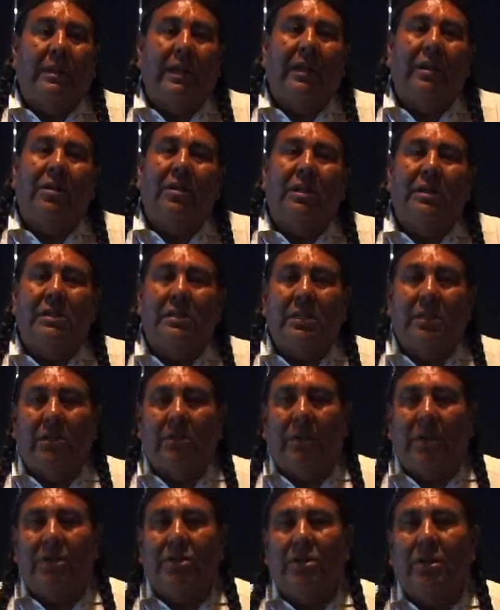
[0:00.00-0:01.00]
take into
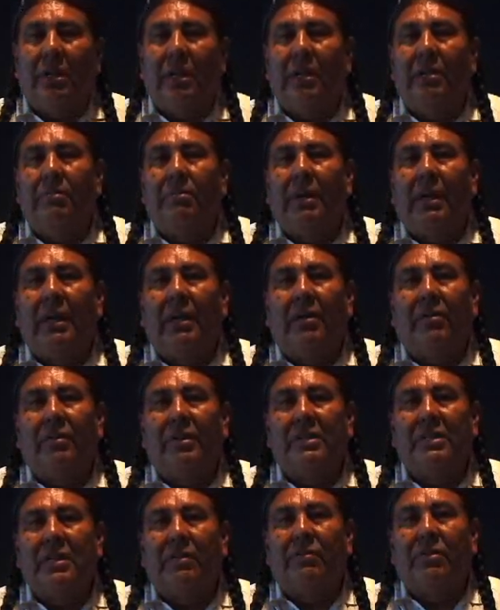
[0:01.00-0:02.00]
consideration the impact
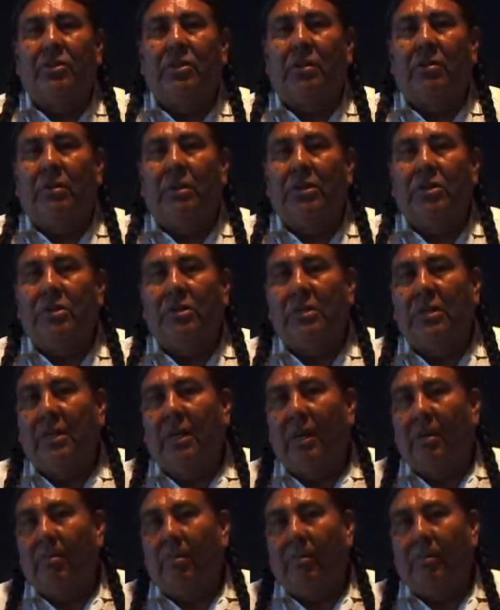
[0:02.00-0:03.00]
of the 7 generations to
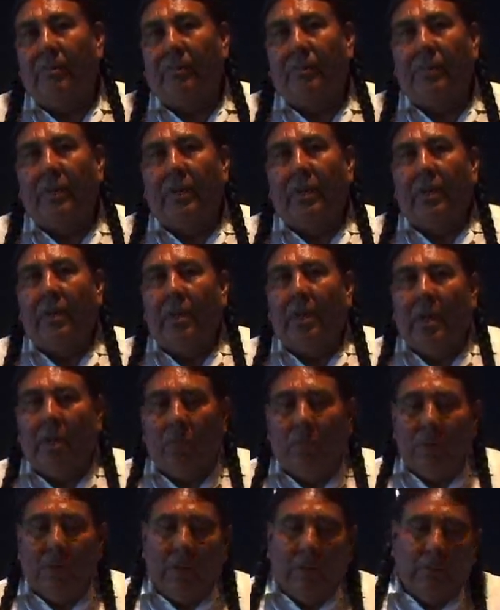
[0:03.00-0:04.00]
come.
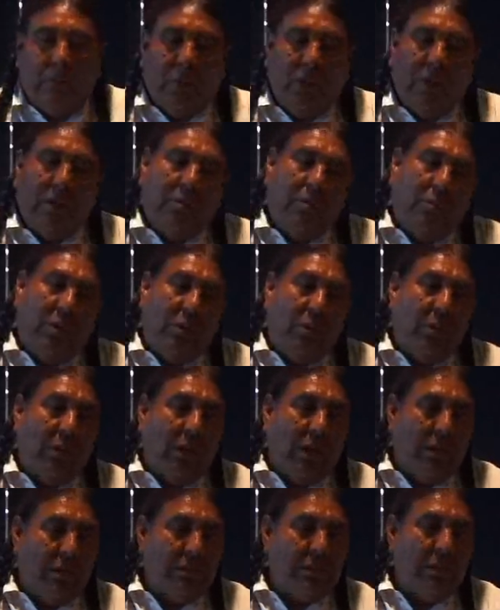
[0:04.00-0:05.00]
We
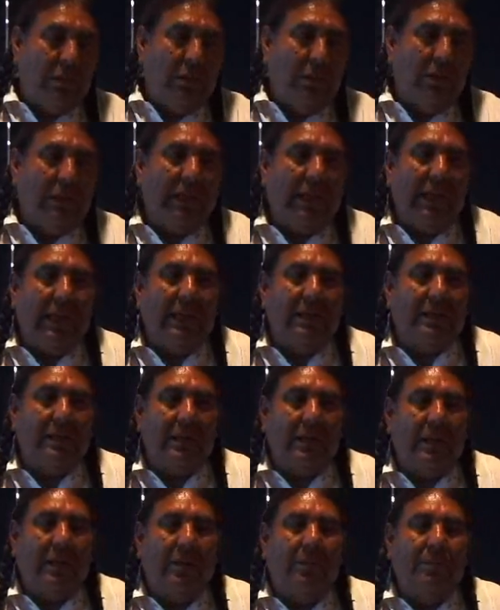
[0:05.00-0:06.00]
would also look
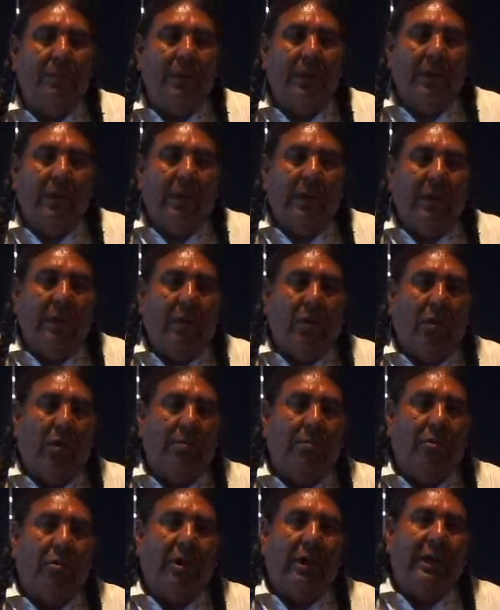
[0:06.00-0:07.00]
at
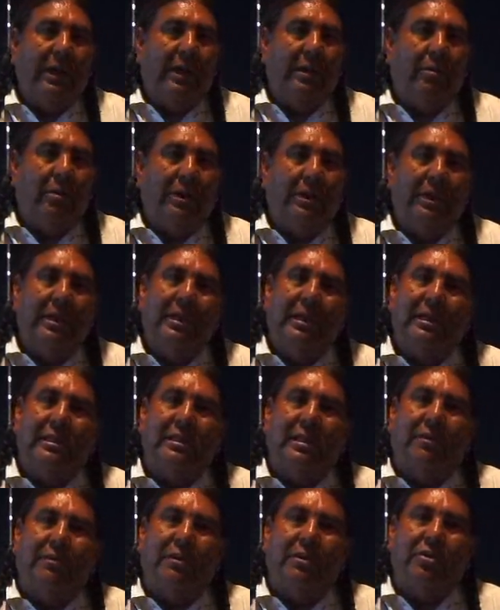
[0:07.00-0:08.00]
incorporating within that
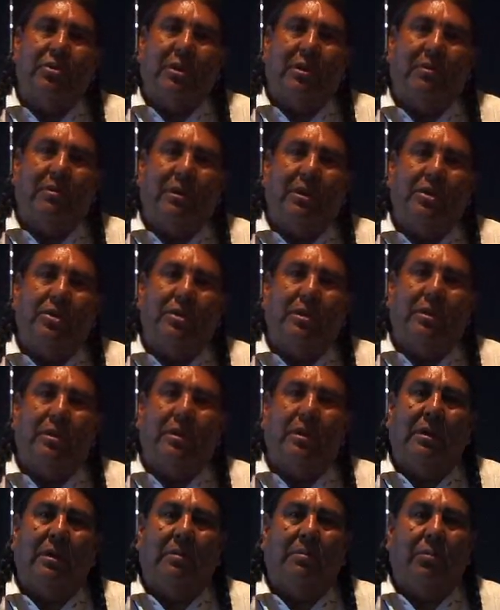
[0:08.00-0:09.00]
7th
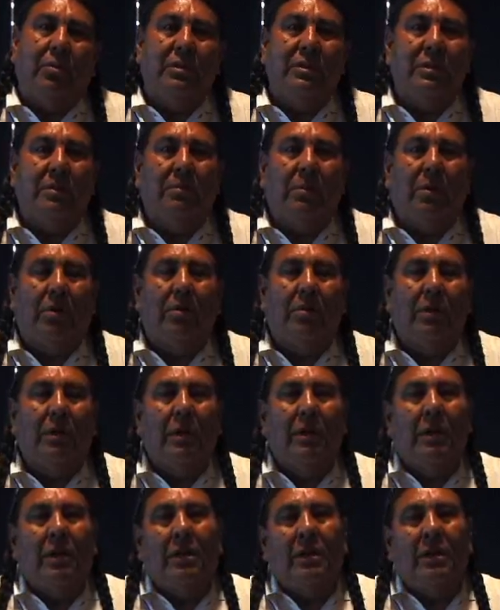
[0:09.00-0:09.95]
generation principle